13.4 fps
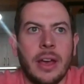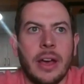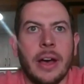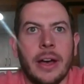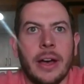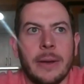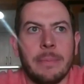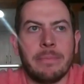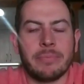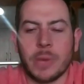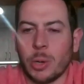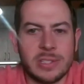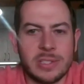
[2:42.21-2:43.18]
um,
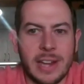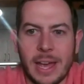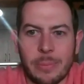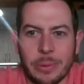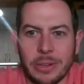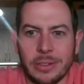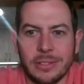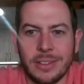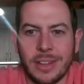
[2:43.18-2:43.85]
I wasn't happy.